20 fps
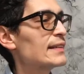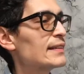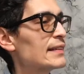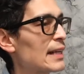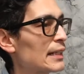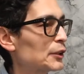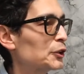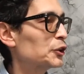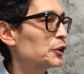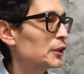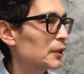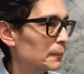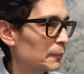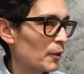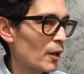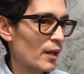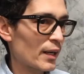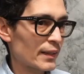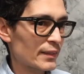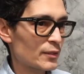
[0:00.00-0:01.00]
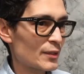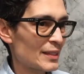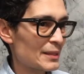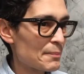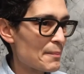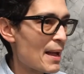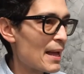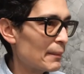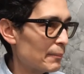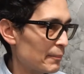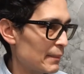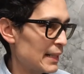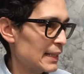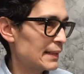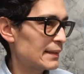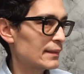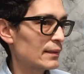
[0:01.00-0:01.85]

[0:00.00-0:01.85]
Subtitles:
is an engineered product, so it's man-made.